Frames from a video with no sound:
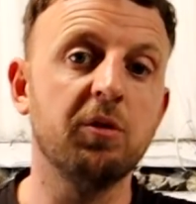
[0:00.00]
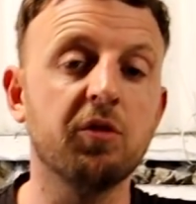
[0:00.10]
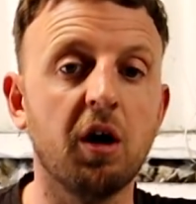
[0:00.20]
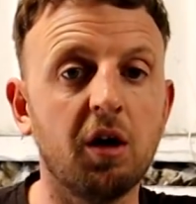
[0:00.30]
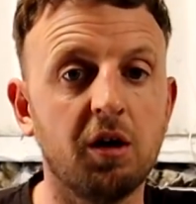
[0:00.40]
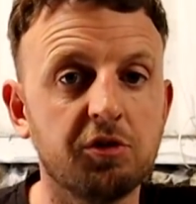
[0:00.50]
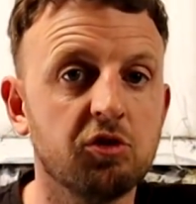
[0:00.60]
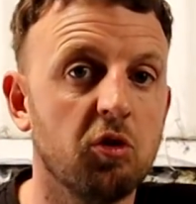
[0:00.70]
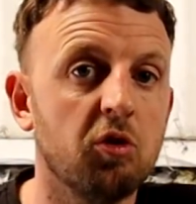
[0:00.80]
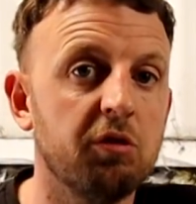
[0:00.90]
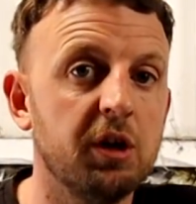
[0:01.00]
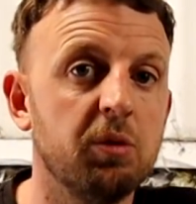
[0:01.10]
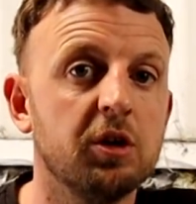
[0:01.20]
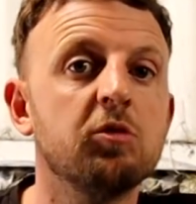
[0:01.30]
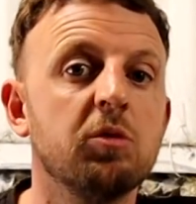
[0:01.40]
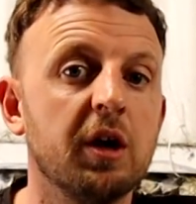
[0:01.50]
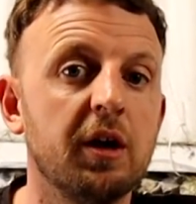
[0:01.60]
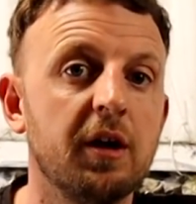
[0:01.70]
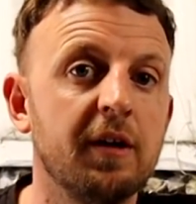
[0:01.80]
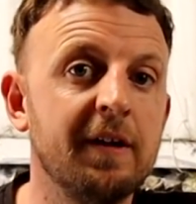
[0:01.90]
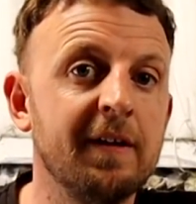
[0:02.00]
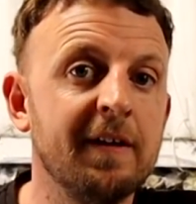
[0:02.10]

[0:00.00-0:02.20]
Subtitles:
We've got a story which we're gonna